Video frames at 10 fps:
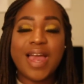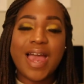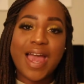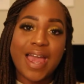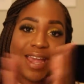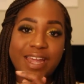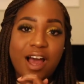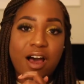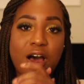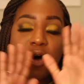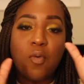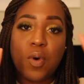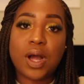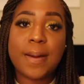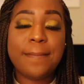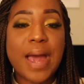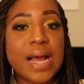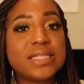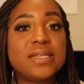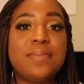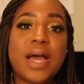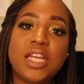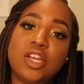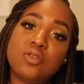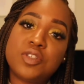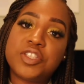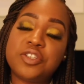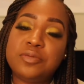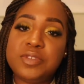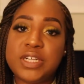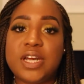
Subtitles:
Hey y'all, welcome back to my YouTube